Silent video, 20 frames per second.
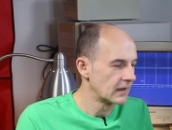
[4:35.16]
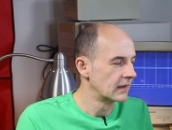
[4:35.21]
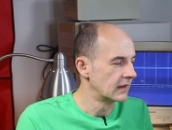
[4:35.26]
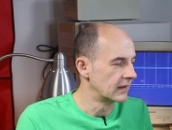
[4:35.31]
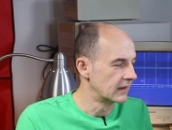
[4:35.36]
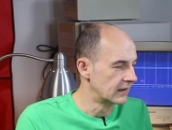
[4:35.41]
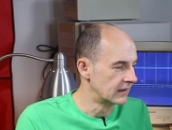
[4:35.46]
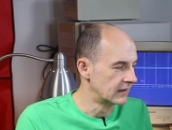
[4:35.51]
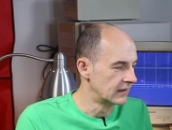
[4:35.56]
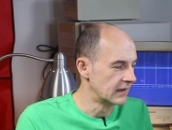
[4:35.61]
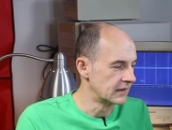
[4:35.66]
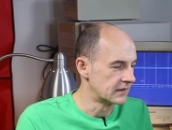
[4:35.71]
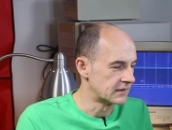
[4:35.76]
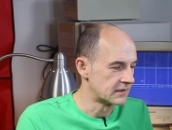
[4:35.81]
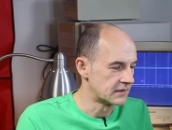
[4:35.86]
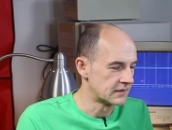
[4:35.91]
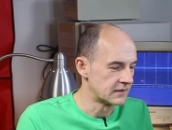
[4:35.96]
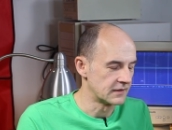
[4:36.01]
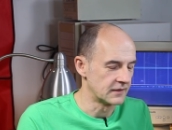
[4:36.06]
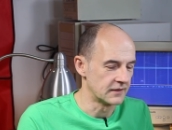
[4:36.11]
uh,
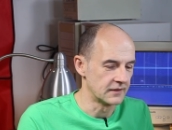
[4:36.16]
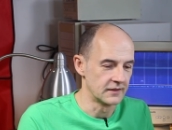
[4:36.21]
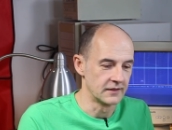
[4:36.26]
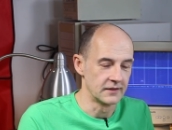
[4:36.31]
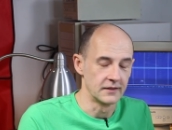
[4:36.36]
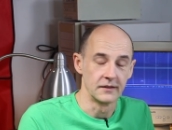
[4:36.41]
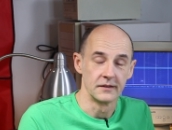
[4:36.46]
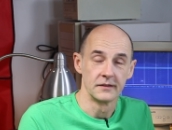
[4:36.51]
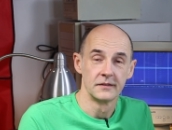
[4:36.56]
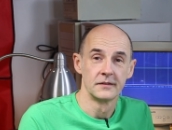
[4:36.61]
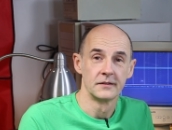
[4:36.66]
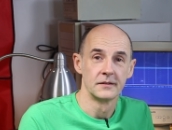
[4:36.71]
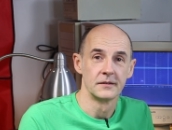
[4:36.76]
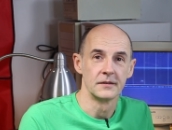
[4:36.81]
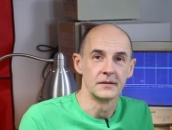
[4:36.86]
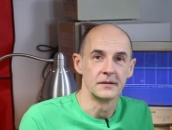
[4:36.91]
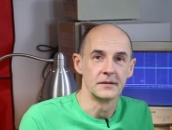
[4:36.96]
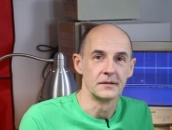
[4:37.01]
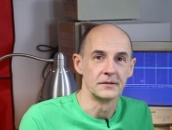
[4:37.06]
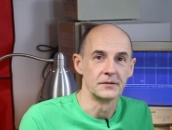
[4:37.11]
let's uh,
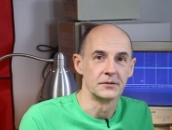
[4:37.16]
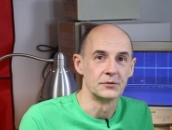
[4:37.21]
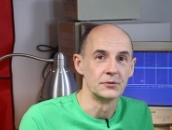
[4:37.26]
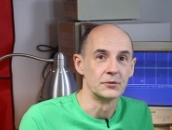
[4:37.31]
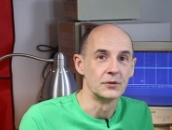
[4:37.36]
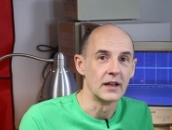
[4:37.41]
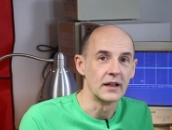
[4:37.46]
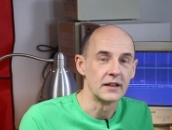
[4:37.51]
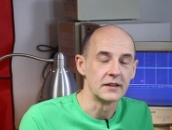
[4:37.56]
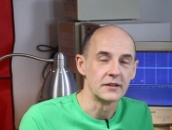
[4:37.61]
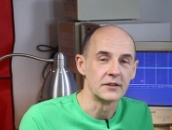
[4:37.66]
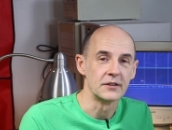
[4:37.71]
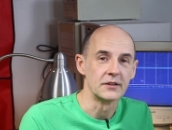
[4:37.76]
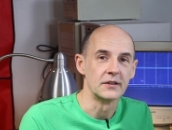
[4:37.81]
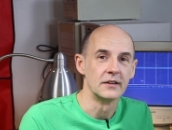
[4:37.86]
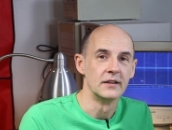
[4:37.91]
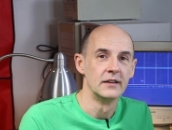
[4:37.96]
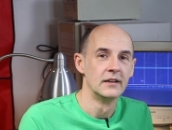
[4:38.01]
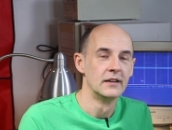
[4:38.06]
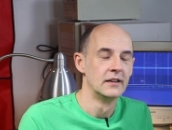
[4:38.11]
uh,
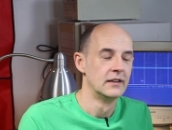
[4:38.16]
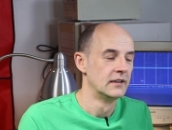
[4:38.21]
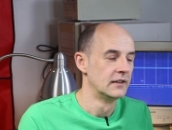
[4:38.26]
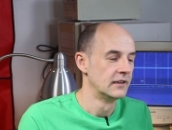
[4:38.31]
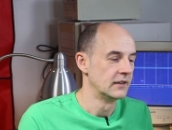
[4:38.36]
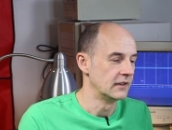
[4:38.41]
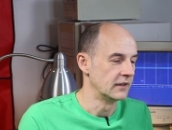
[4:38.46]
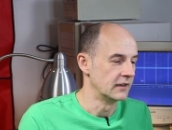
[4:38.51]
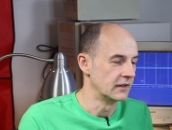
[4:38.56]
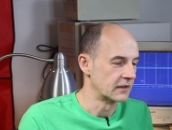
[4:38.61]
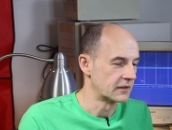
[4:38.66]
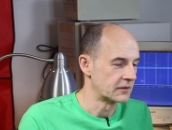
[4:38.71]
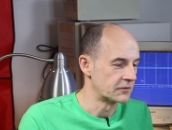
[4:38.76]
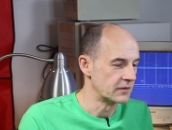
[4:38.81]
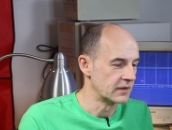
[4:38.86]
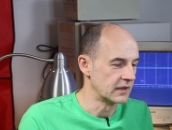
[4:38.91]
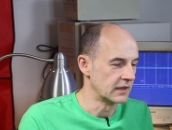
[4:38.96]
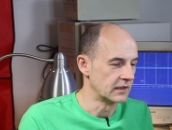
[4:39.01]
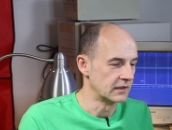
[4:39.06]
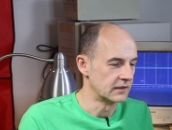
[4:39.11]
together uh,
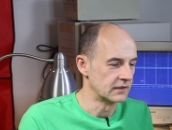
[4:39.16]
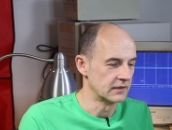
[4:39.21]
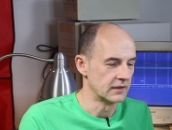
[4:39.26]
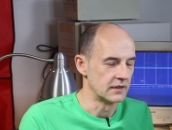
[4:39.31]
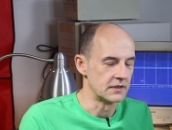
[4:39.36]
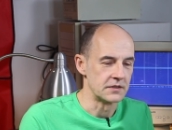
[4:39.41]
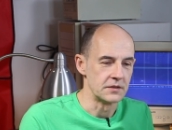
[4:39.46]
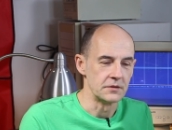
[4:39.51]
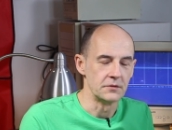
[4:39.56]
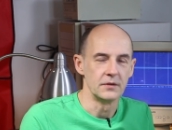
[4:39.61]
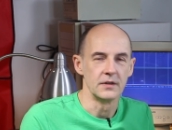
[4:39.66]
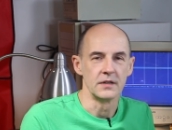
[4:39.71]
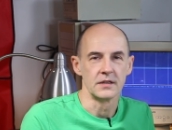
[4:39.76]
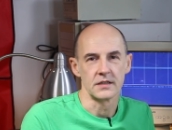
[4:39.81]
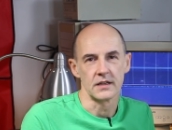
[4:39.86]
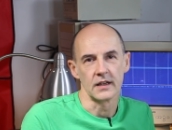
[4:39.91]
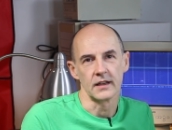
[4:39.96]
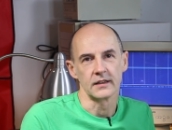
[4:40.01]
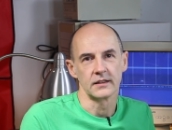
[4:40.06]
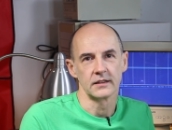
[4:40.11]
create a
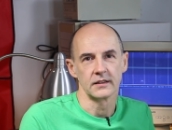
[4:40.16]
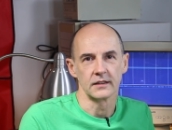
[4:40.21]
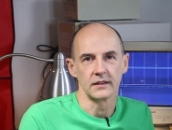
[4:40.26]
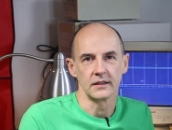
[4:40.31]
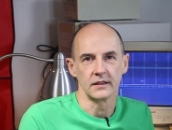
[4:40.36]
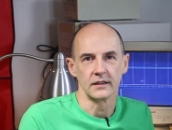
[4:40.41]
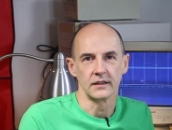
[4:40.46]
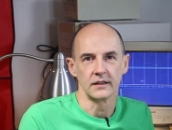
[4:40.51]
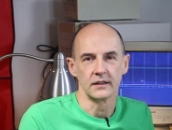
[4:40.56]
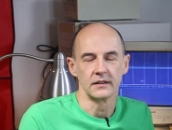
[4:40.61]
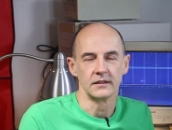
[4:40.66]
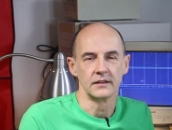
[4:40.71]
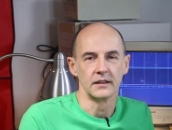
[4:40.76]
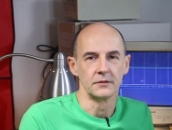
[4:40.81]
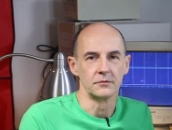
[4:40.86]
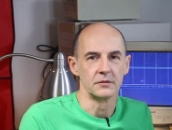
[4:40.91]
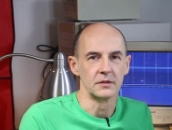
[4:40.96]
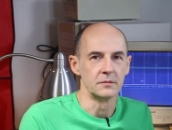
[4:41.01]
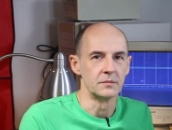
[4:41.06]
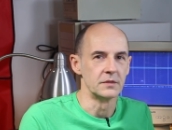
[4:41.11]
series that
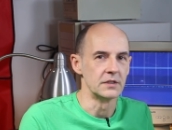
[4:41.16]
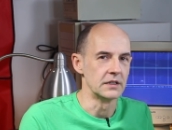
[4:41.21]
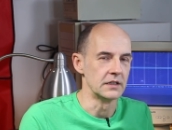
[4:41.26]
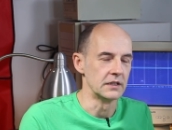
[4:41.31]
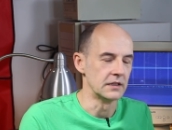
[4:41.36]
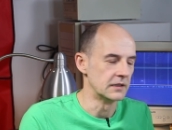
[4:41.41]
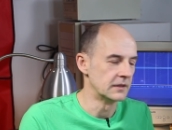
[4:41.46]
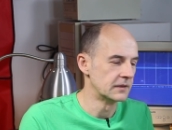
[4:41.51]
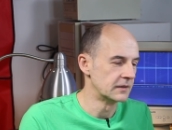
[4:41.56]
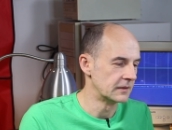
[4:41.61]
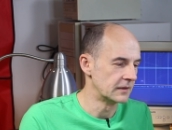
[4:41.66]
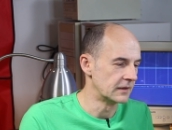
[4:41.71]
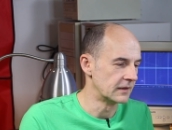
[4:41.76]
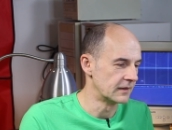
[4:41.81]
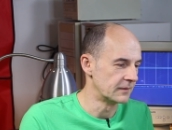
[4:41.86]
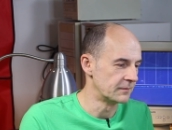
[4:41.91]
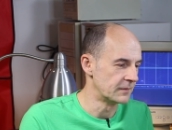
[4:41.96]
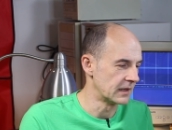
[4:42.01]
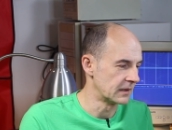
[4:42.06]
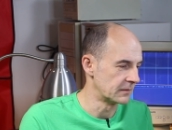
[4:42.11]
that will be
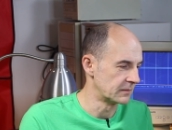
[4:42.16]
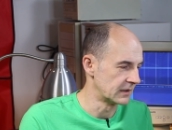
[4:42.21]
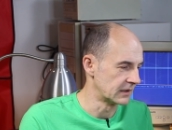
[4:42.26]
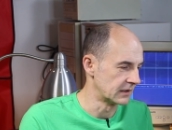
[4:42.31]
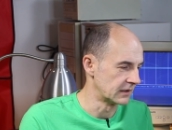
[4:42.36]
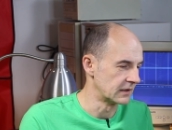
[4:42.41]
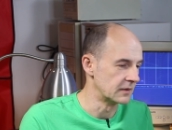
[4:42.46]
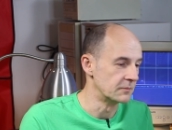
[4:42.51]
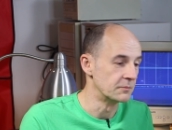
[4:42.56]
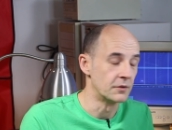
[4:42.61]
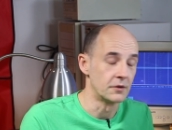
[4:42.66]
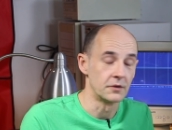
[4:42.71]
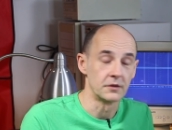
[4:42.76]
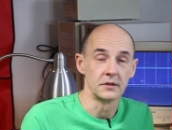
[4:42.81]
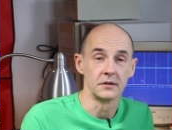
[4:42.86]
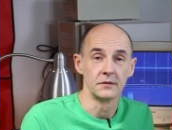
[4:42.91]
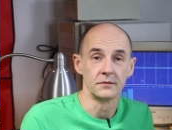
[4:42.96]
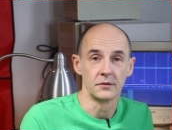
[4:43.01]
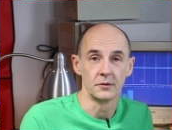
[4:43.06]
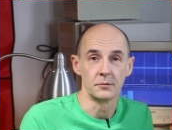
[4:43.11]
maybe
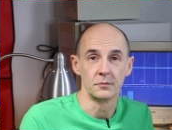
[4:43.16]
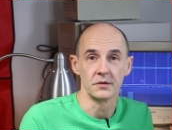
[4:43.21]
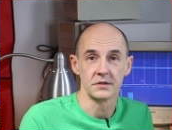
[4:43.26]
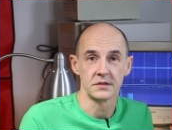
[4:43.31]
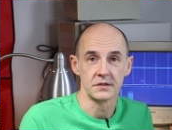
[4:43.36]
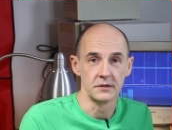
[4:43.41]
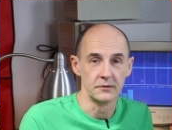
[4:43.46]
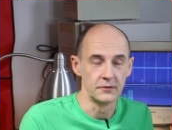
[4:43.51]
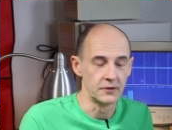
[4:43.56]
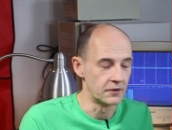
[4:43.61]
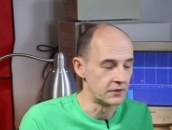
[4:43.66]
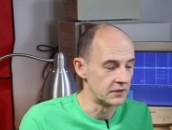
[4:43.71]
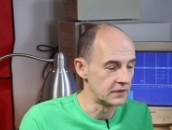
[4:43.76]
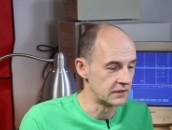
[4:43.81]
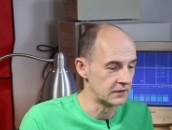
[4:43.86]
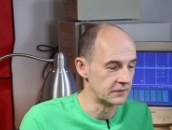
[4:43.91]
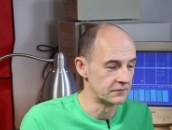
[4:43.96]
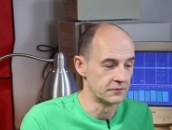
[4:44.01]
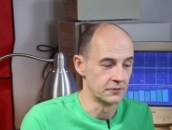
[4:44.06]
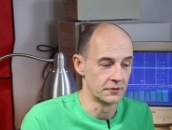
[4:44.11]
important for
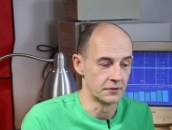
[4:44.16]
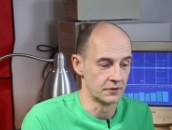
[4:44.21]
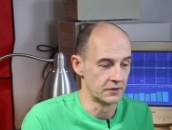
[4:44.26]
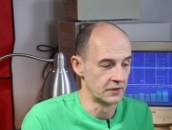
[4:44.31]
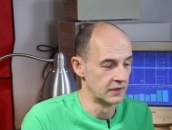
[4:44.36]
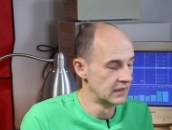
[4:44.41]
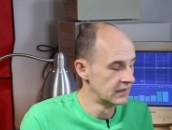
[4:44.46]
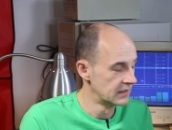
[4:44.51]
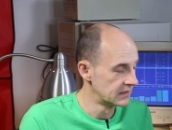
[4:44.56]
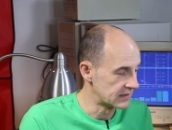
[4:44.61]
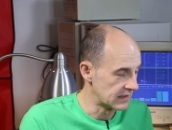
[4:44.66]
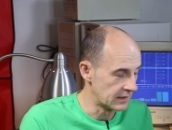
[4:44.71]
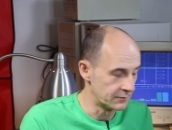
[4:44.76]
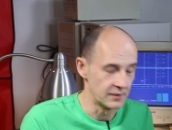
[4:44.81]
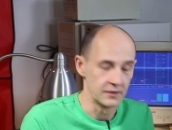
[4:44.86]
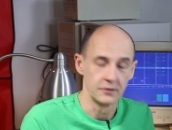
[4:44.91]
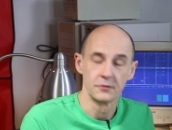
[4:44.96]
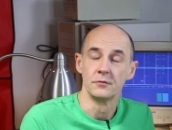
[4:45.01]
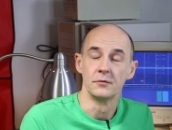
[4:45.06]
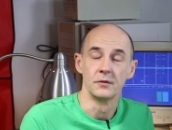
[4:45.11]
posteriority for
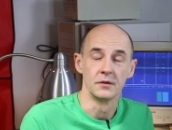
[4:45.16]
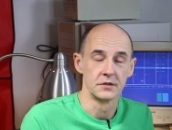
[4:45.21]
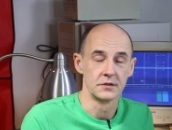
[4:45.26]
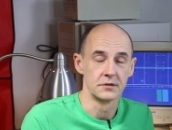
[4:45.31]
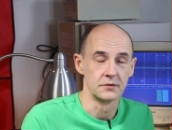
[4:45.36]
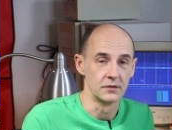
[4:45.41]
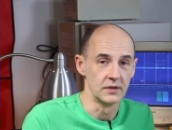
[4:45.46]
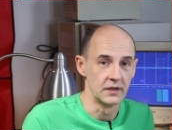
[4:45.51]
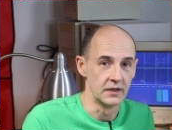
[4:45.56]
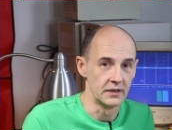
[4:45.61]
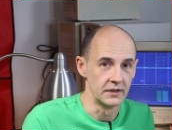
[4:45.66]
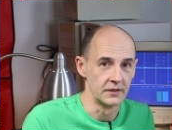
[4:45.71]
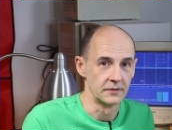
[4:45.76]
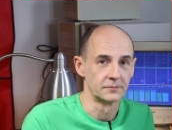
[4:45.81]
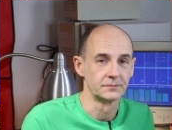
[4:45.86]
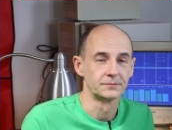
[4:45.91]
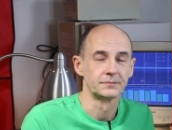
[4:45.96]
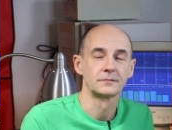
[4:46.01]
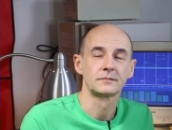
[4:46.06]
someone who wants to learn